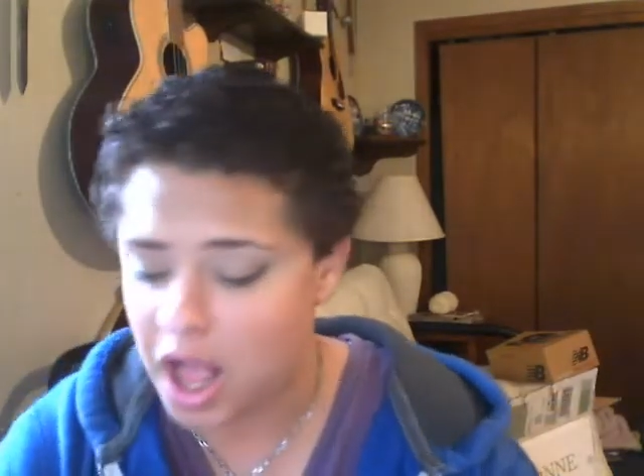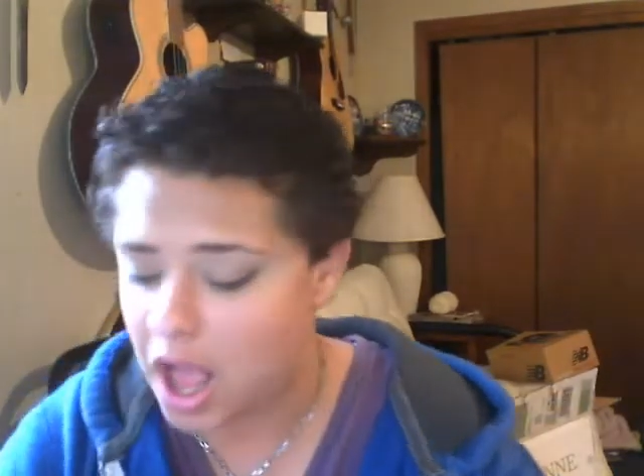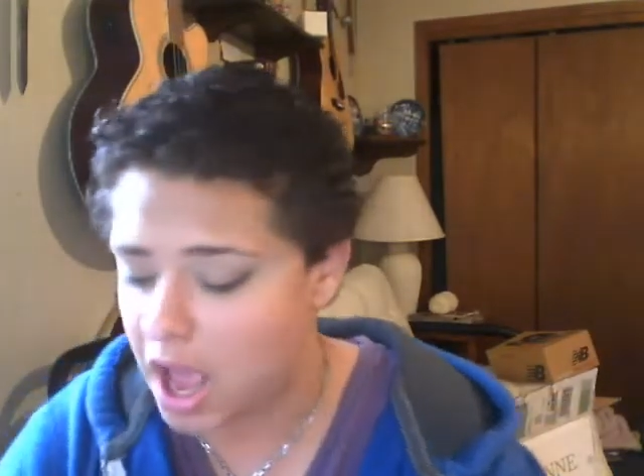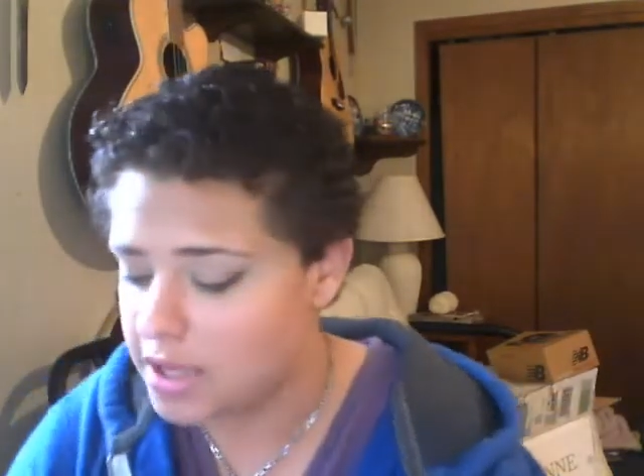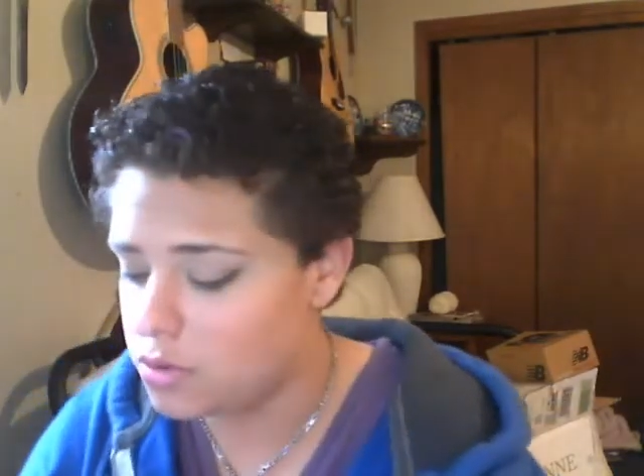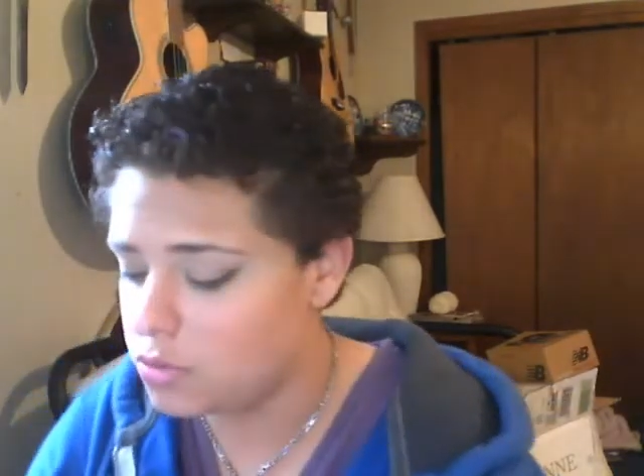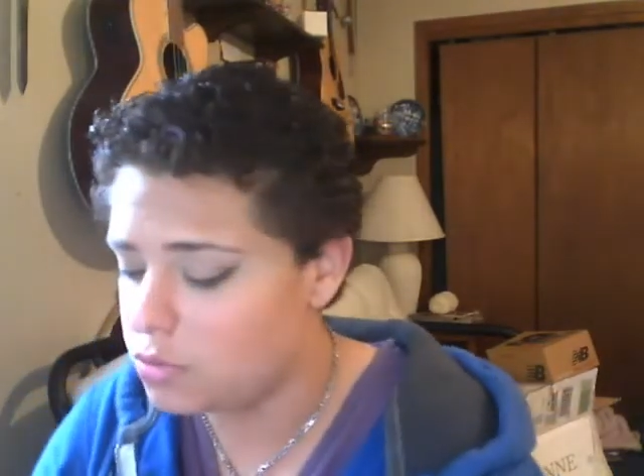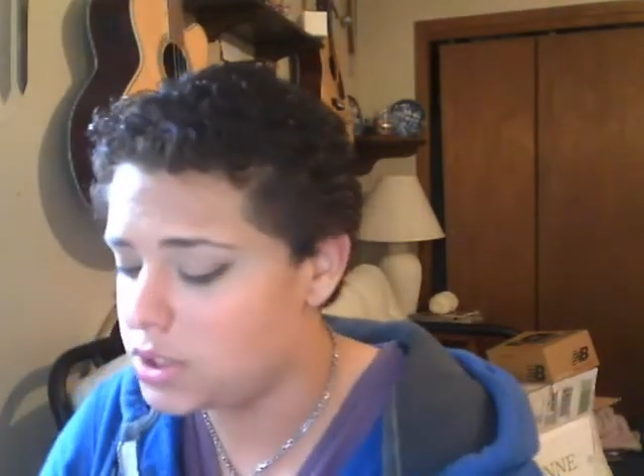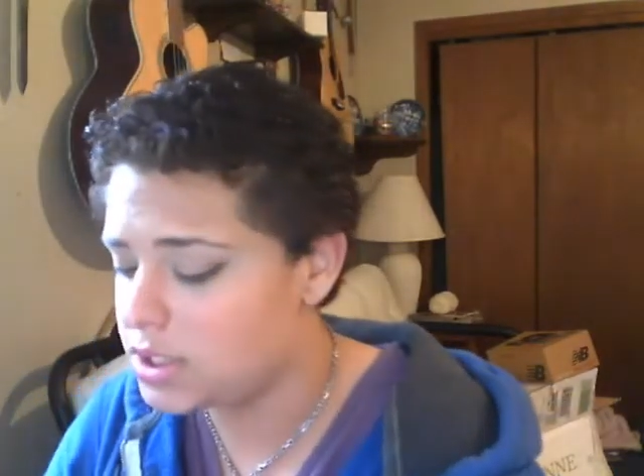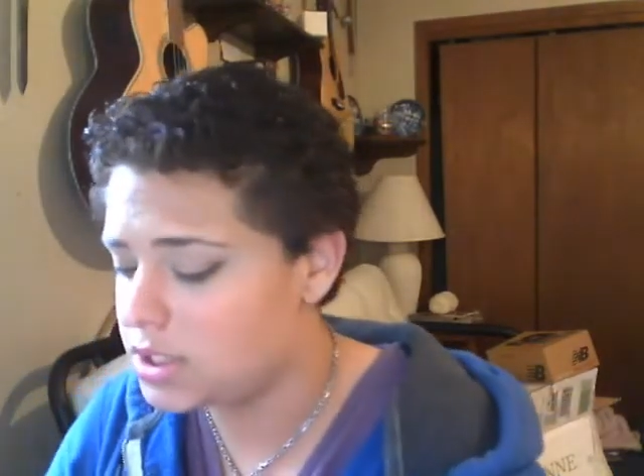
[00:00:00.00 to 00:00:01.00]
I
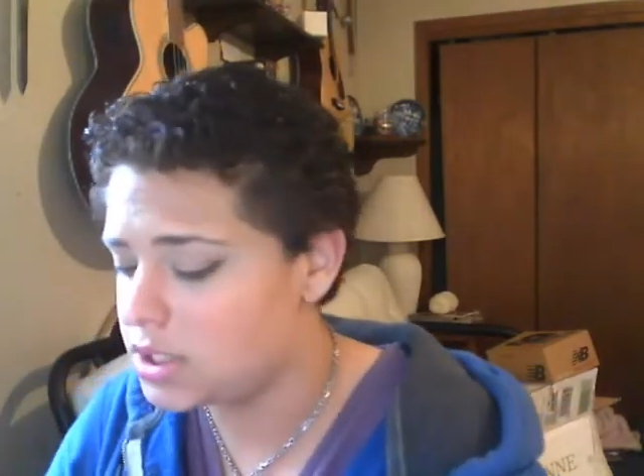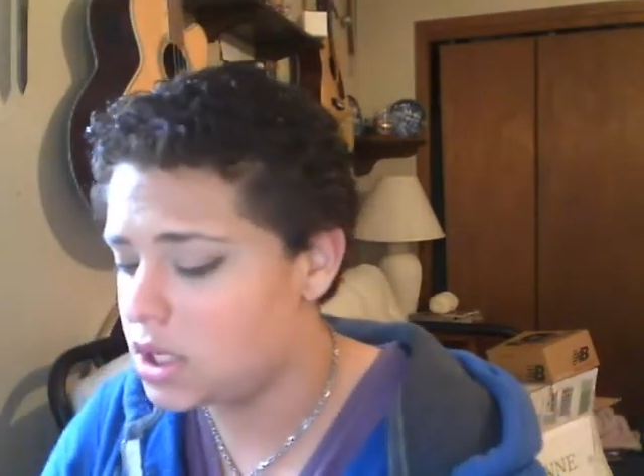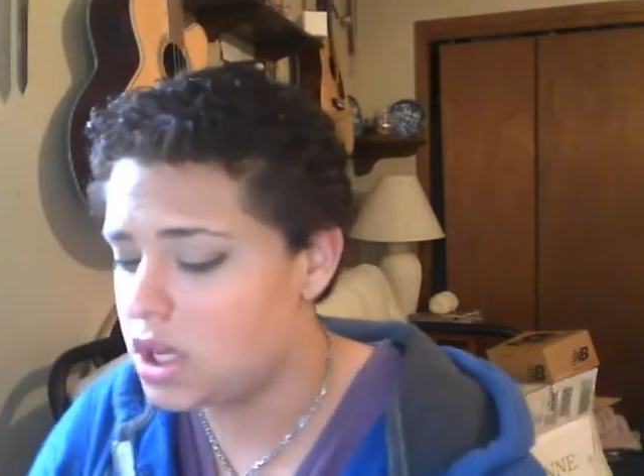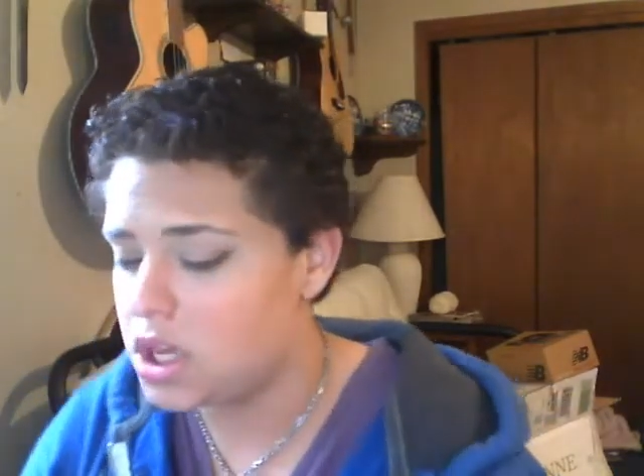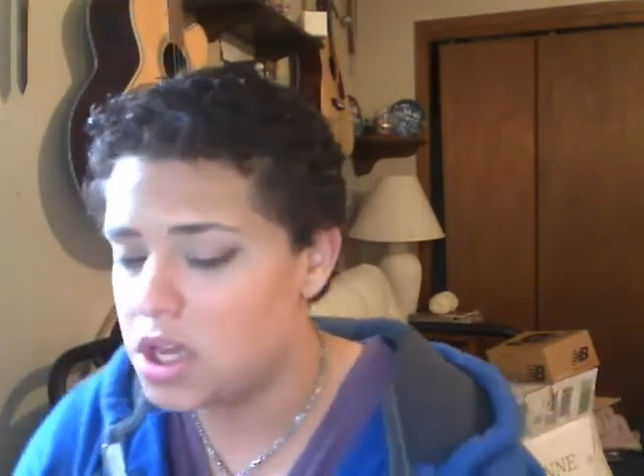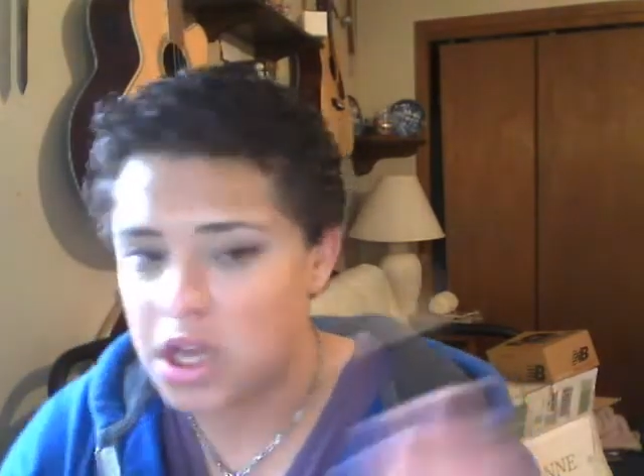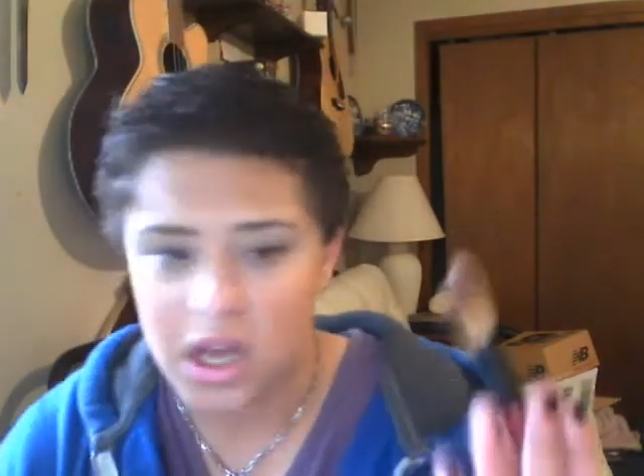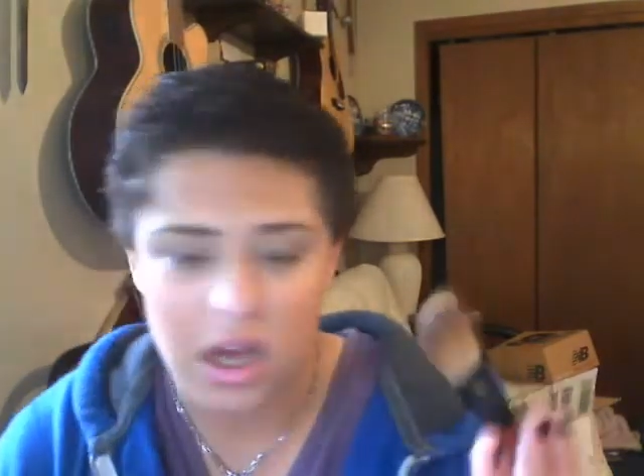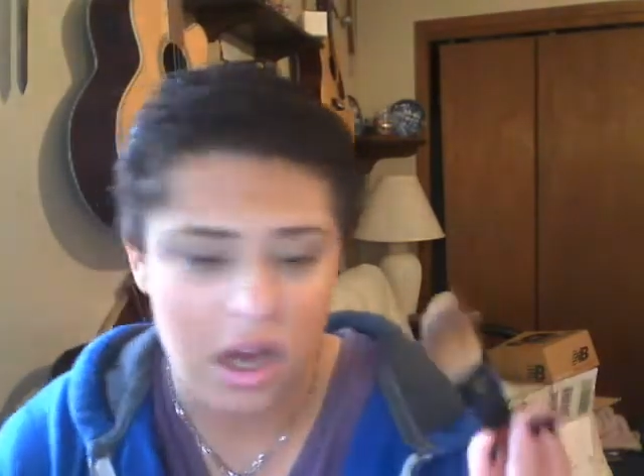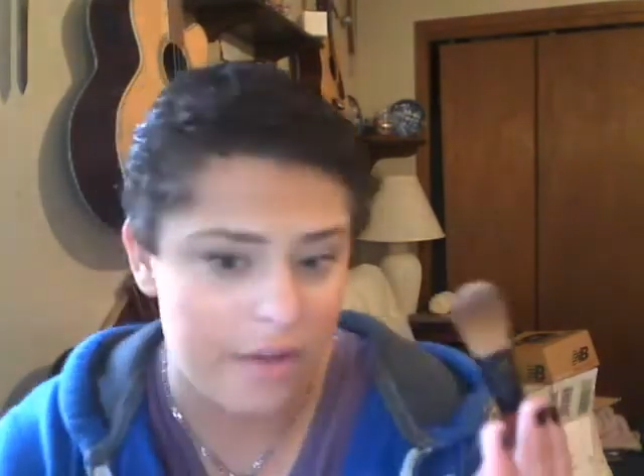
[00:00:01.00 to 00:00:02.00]
used
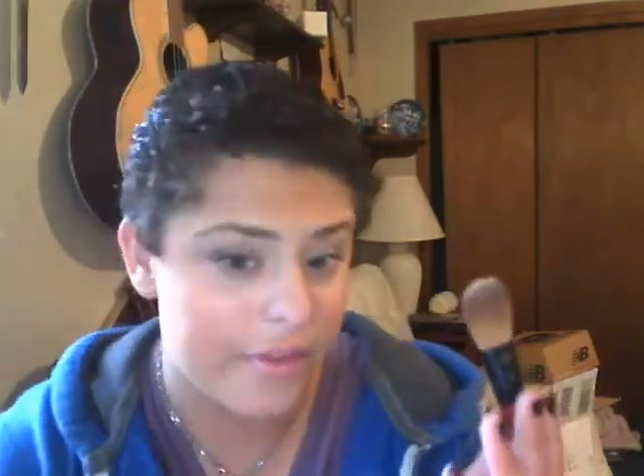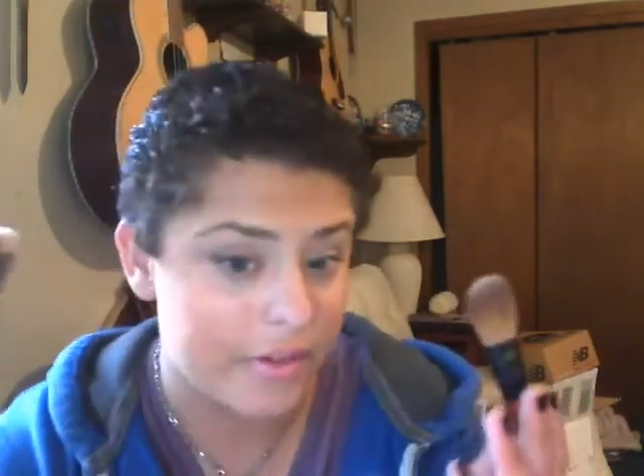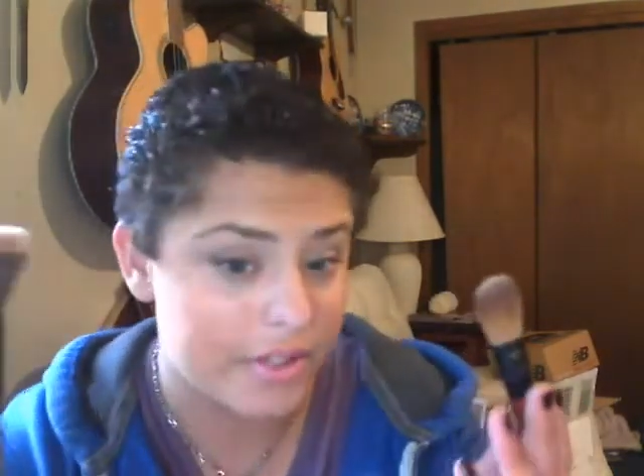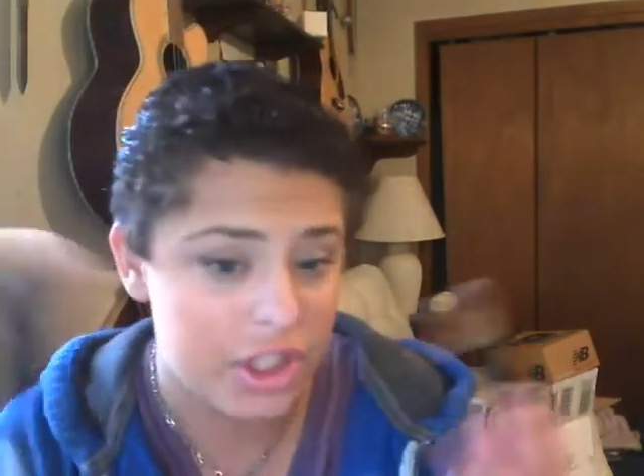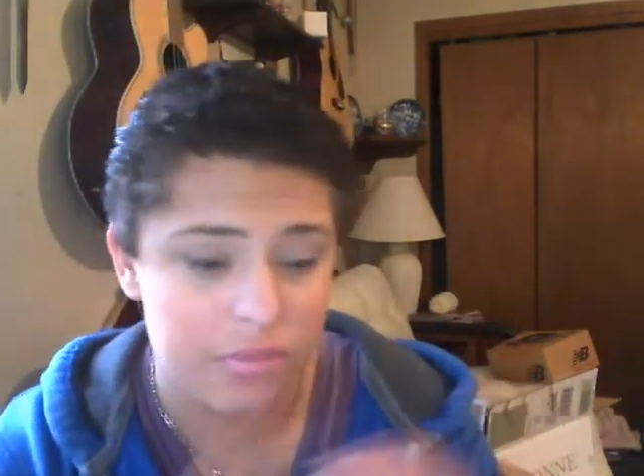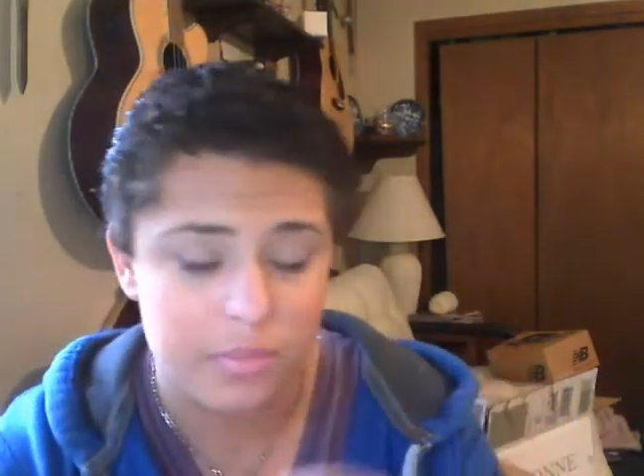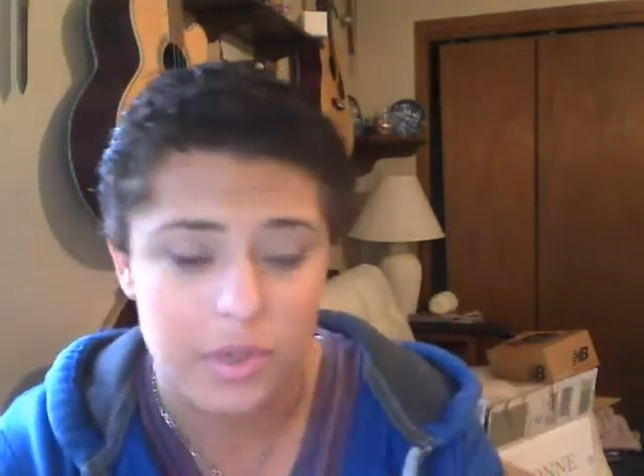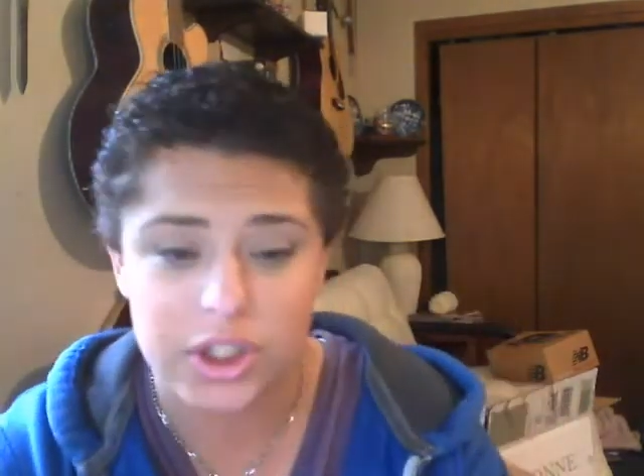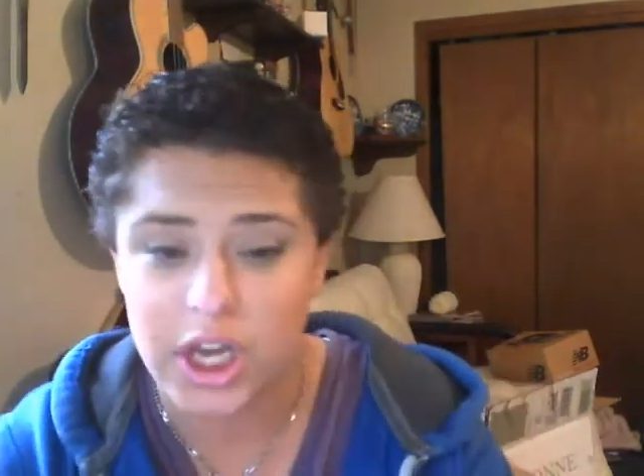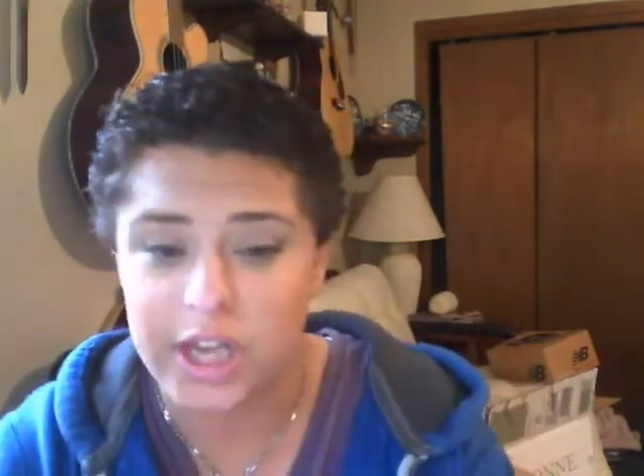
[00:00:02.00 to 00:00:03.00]
a foundation brush.